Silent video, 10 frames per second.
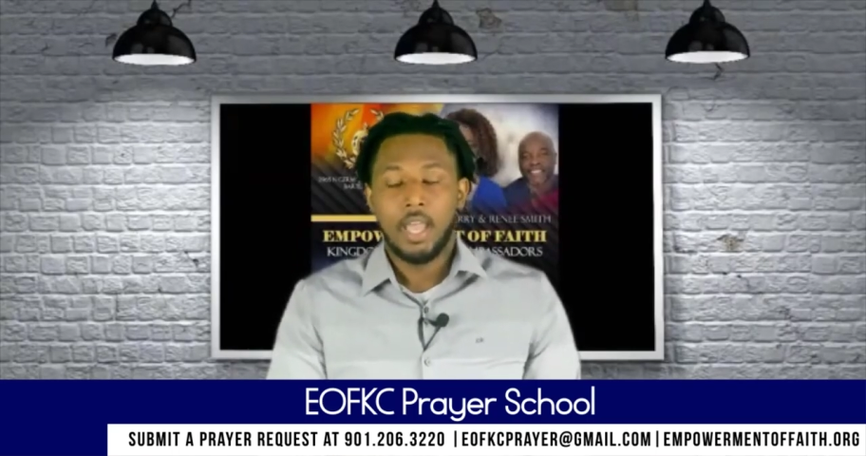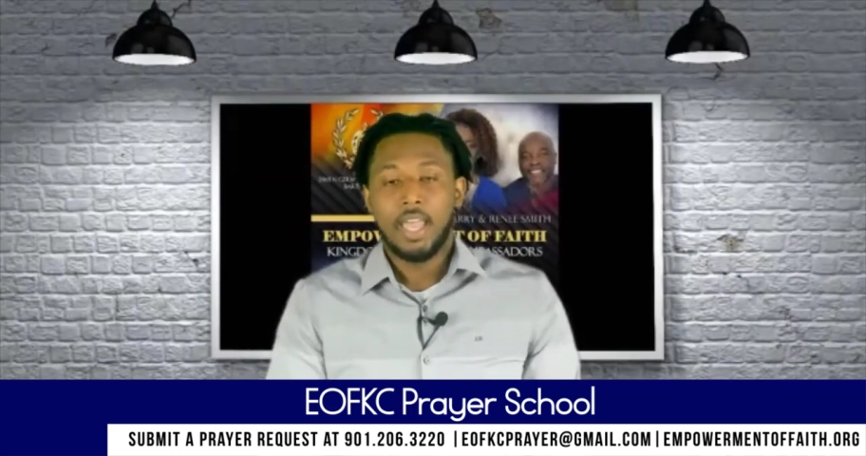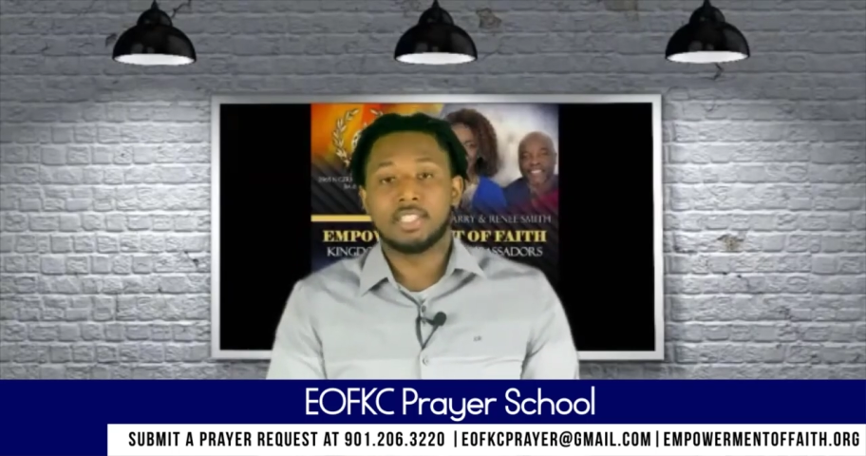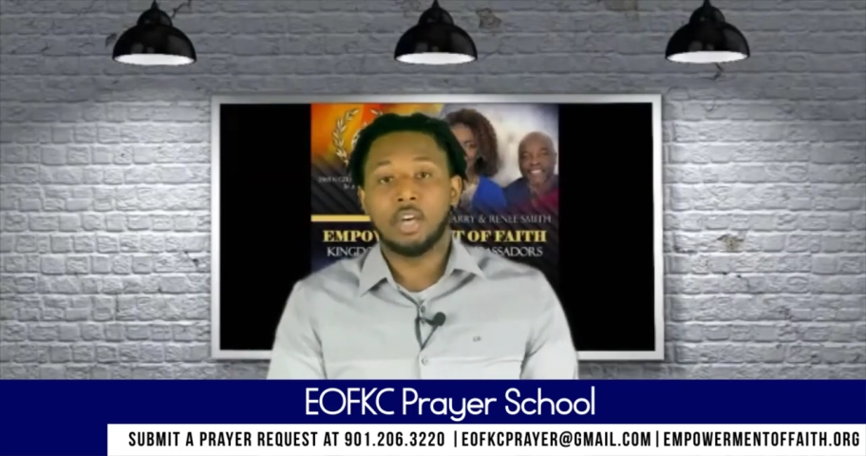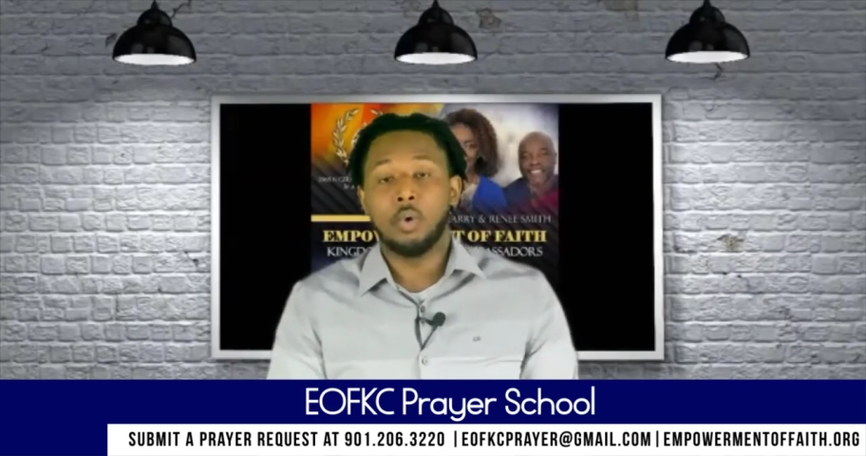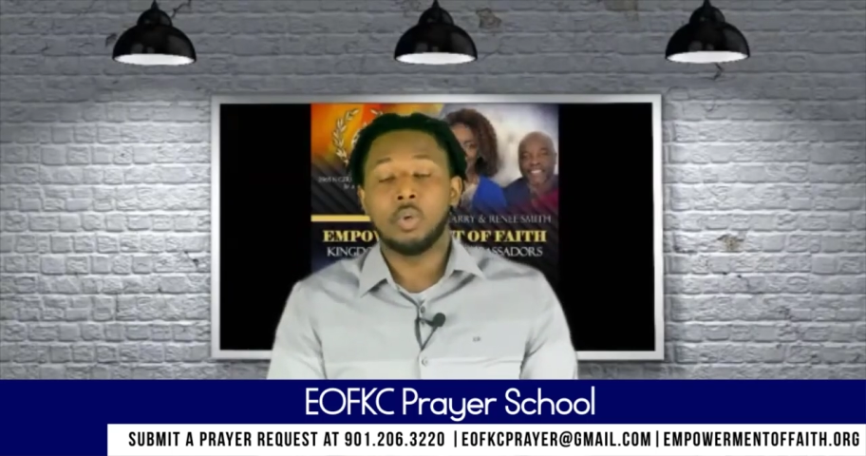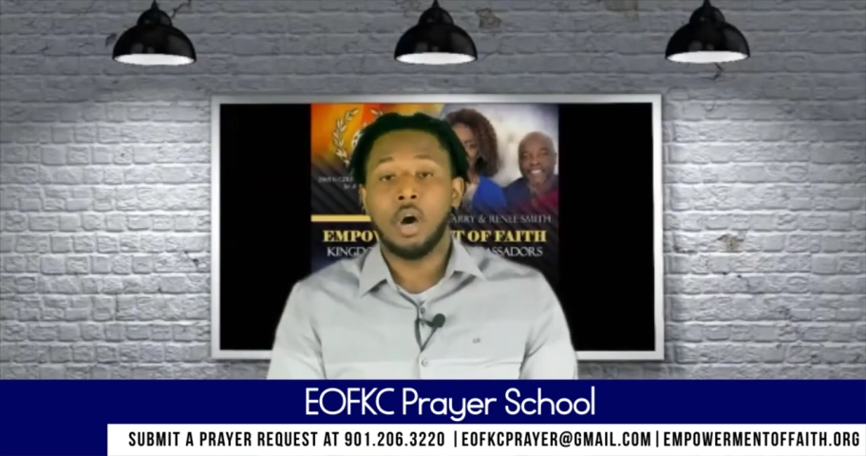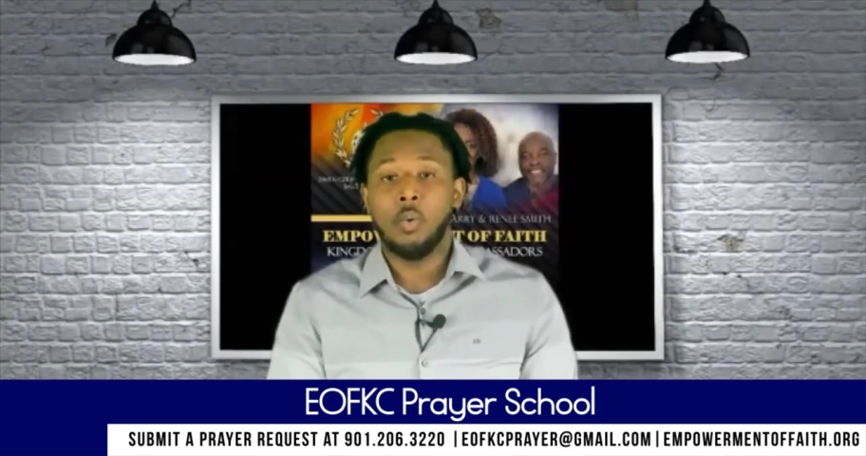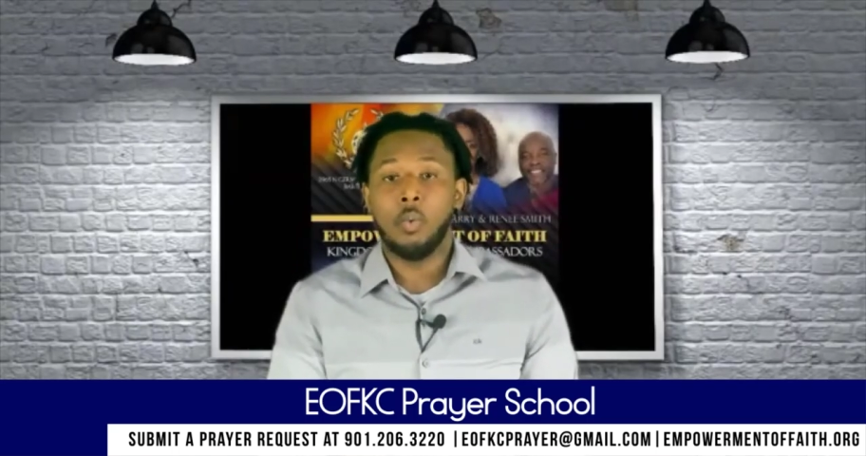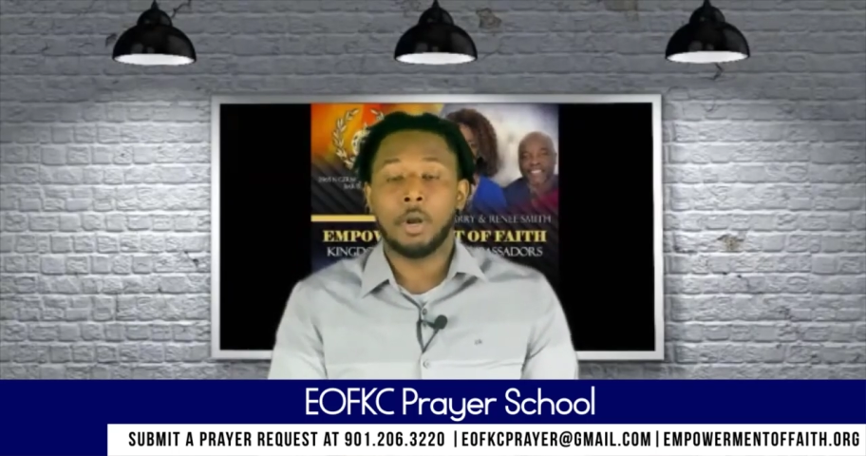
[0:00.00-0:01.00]
And so we
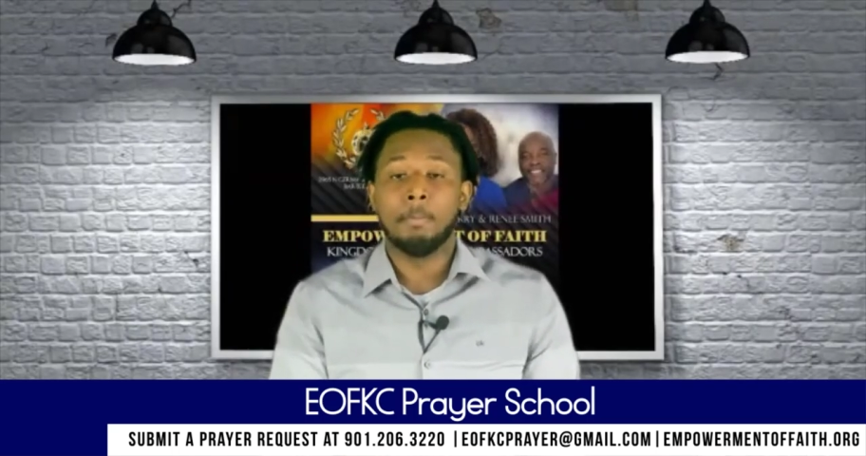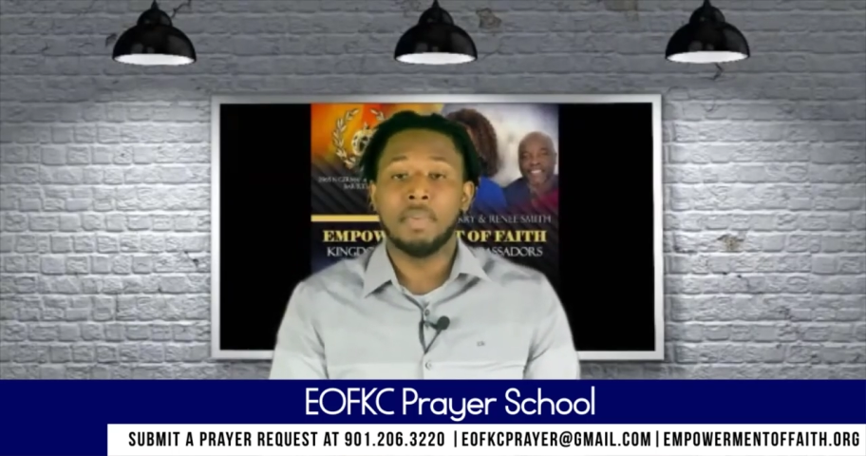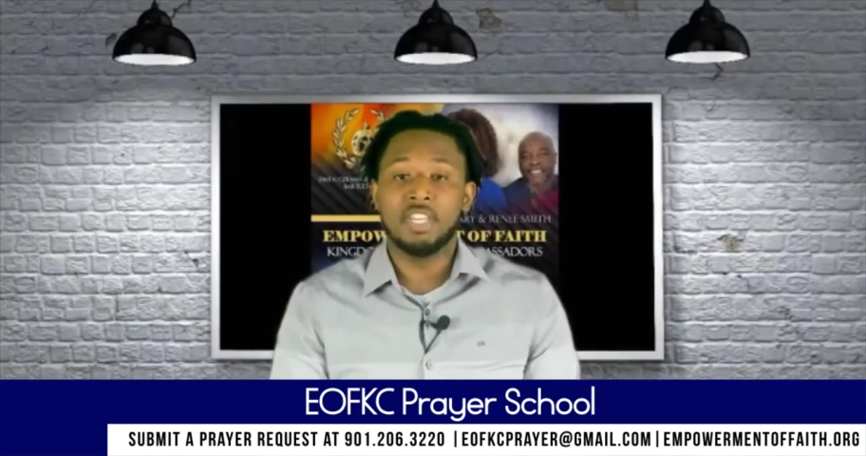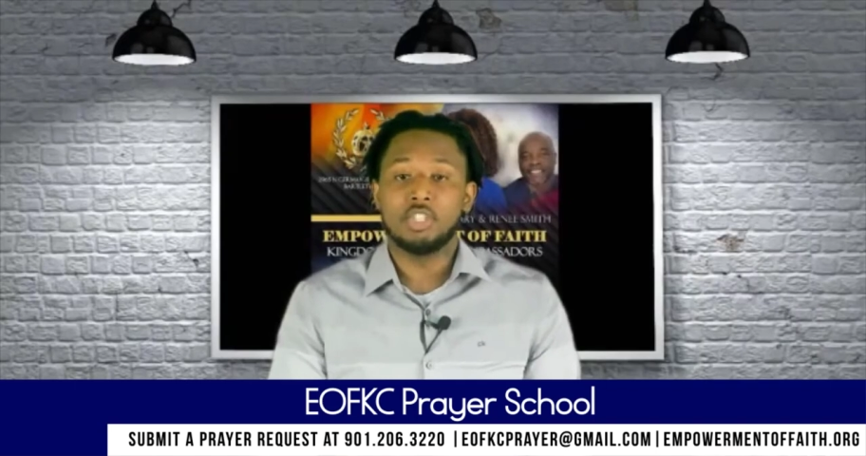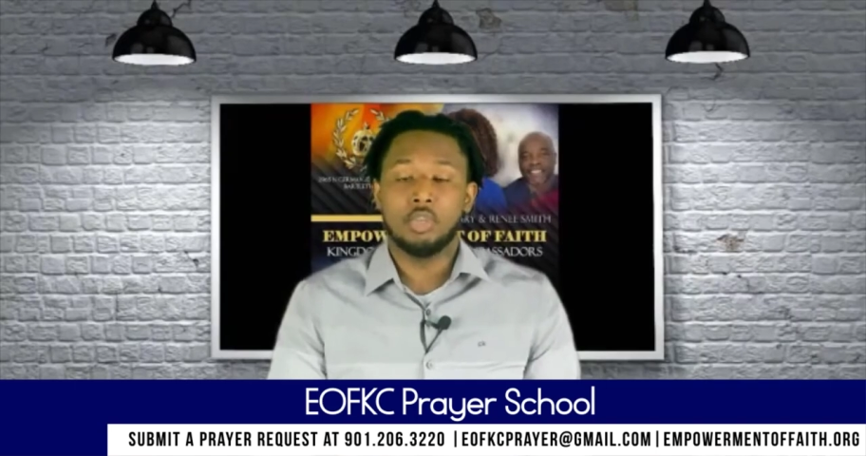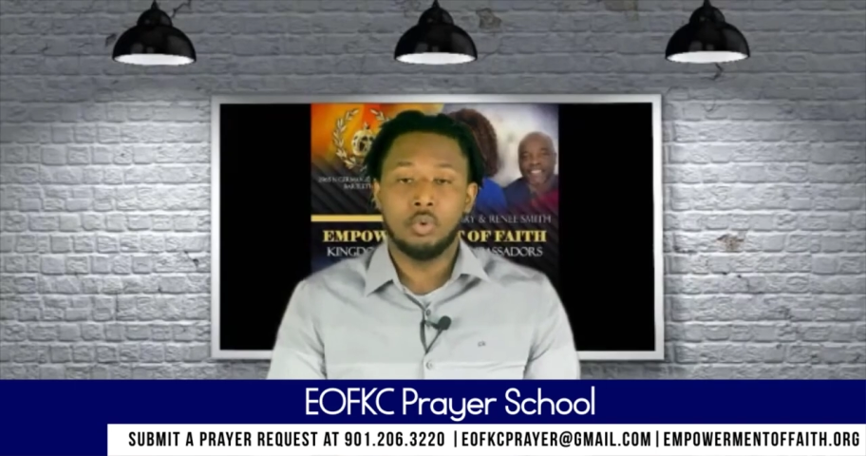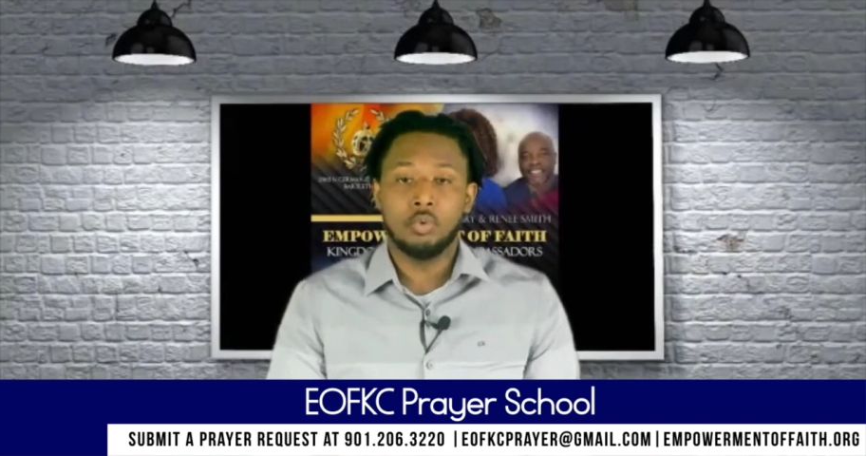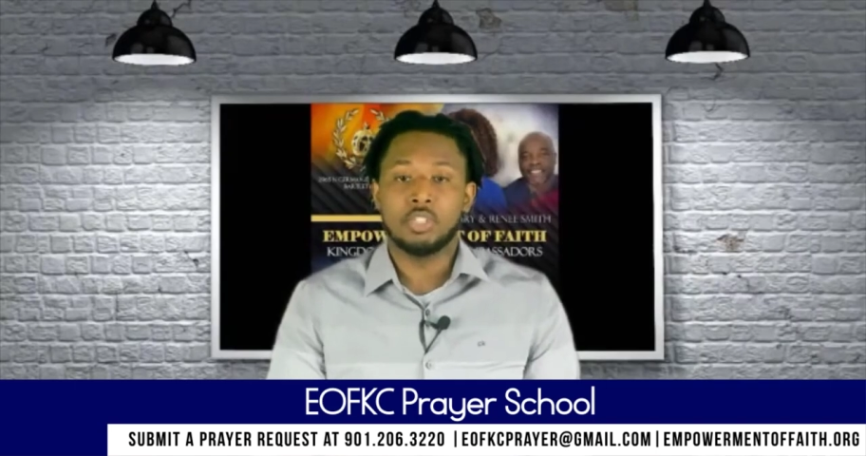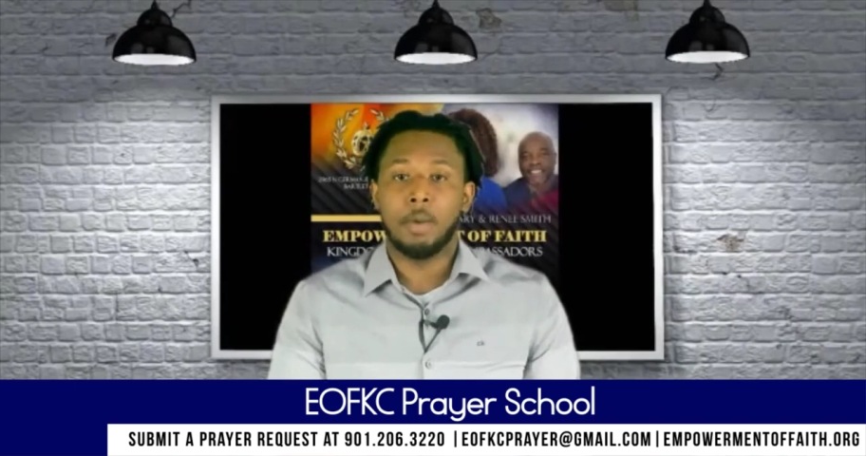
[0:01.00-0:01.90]
don't want to misuse and